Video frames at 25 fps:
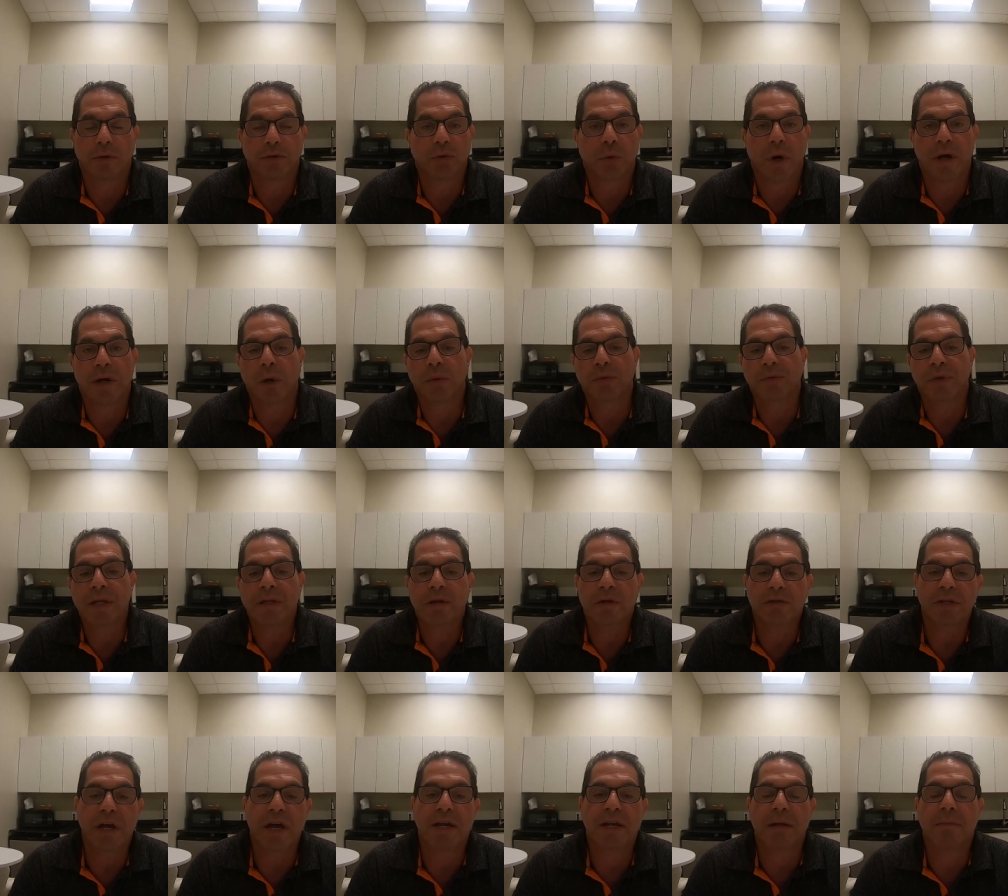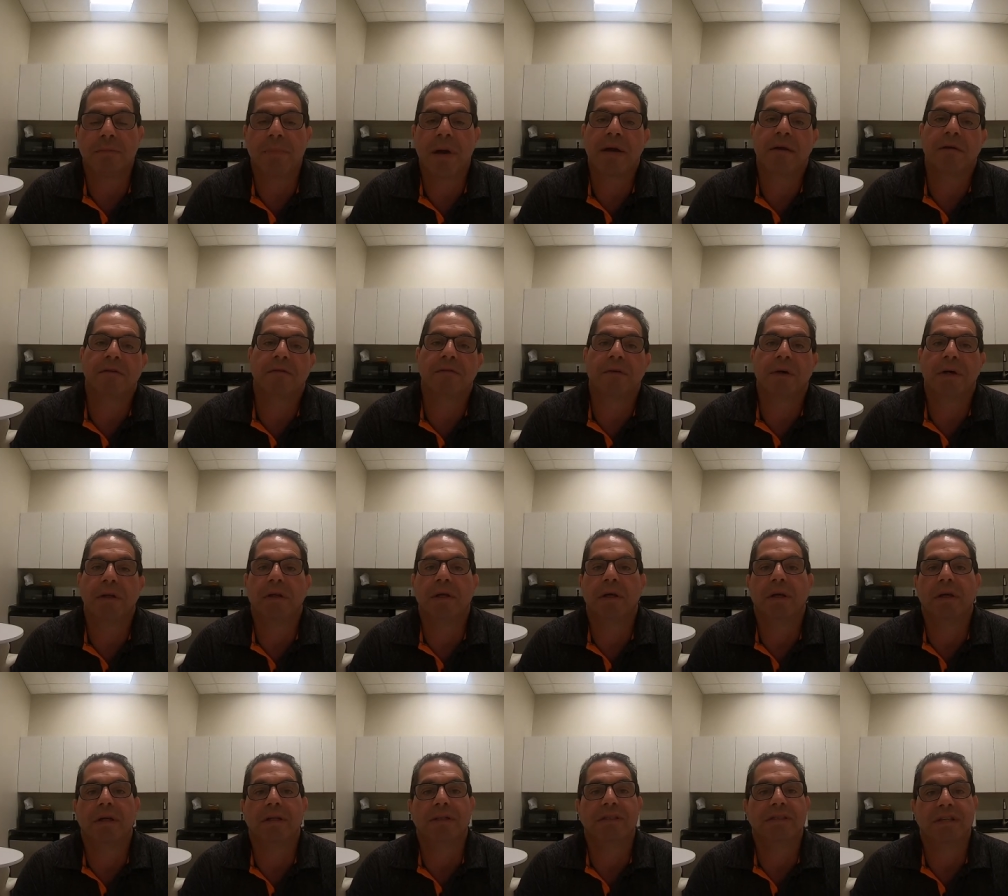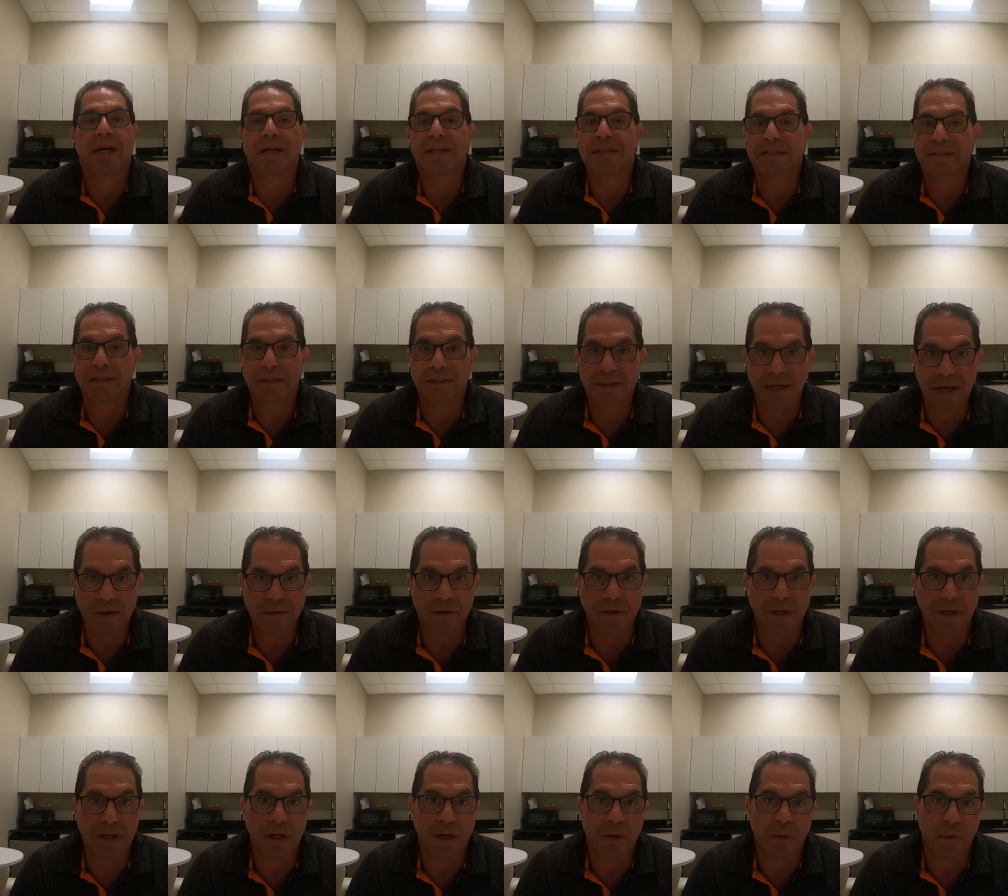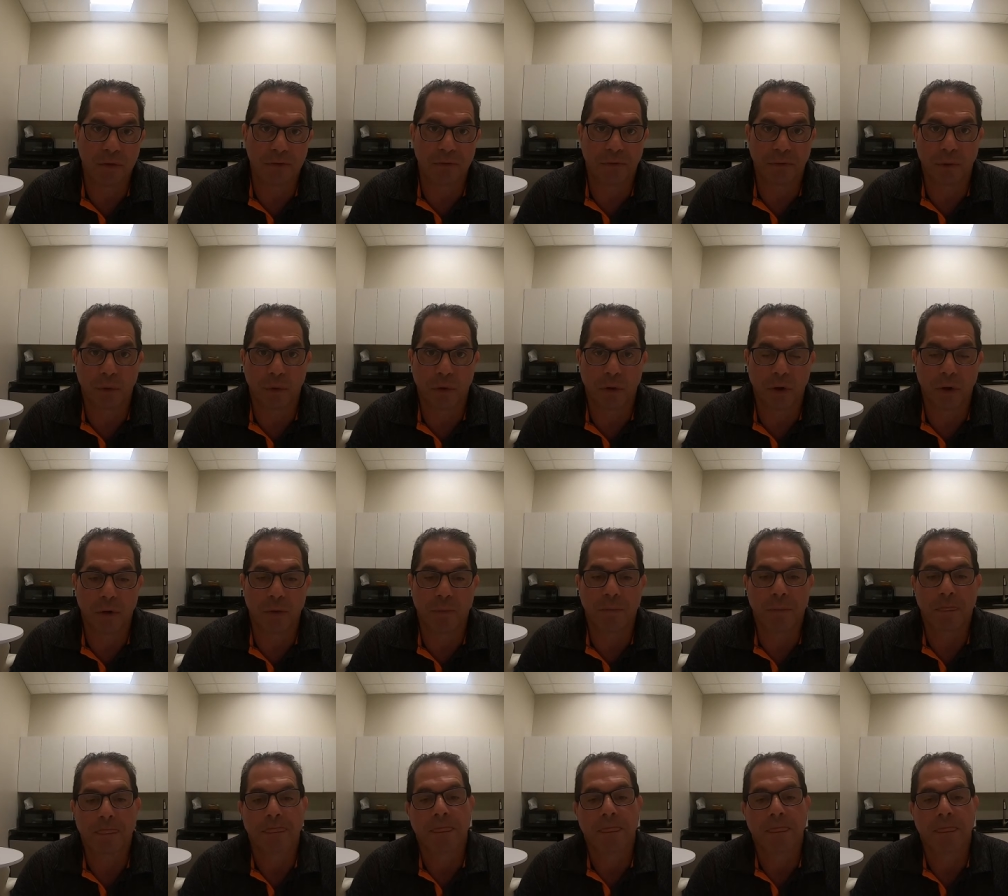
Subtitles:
So I don't think there's any benefit in sensitivity with fluoro.